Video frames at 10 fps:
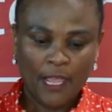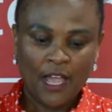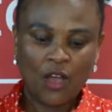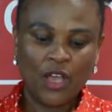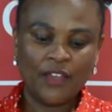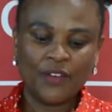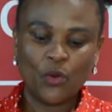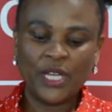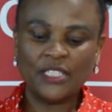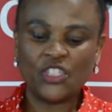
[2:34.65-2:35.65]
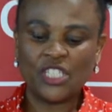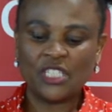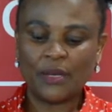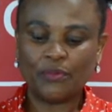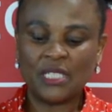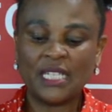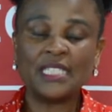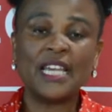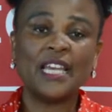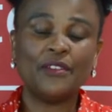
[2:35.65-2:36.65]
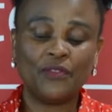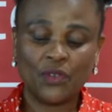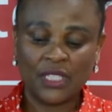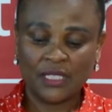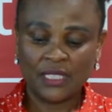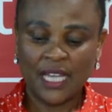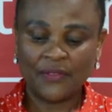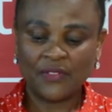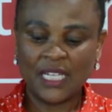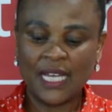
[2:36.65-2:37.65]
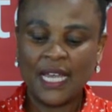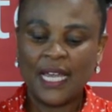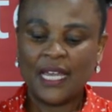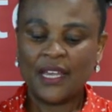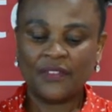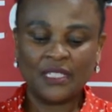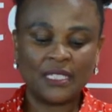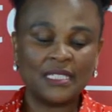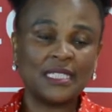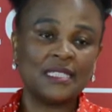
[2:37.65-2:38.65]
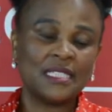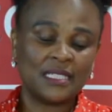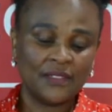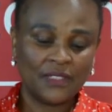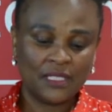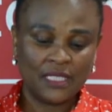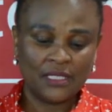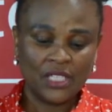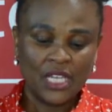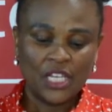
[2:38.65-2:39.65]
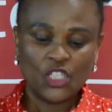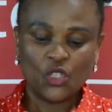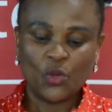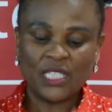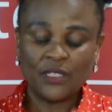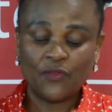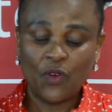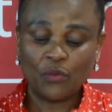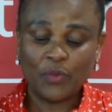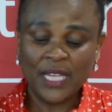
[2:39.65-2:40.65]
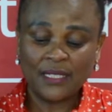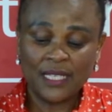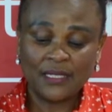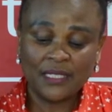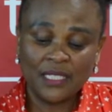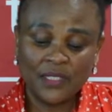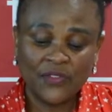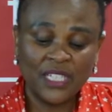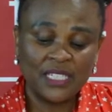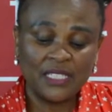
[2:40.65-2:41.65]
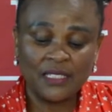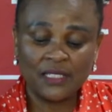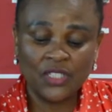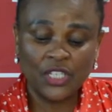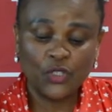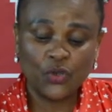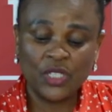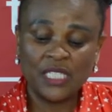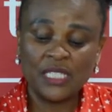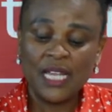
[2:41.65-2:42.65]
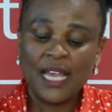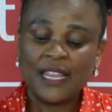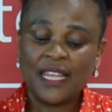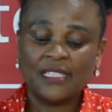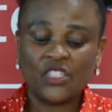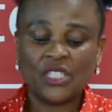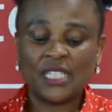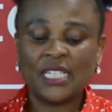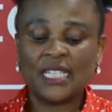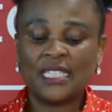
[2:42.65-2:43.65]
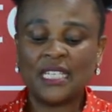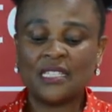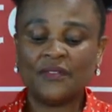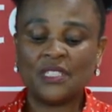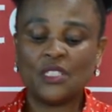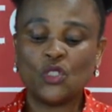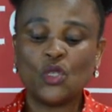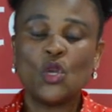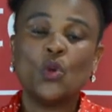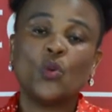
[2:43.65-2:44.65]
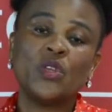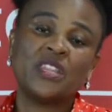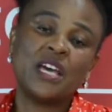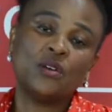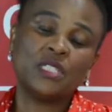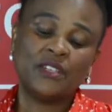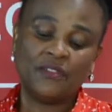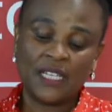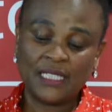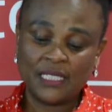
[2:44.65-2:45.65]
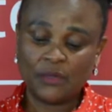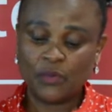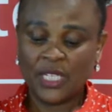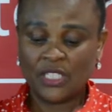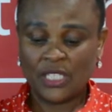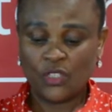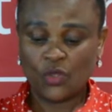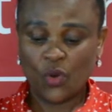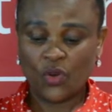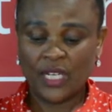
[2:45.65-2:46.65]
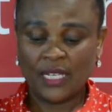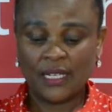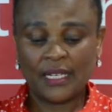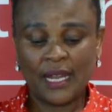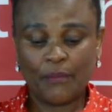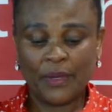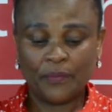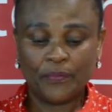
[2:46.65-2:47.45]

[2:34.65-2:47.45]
However, when she submitted her invoice after having rendered the services, she was informed by SASSA's finance unit that she rendered her services without a valid purchase order number.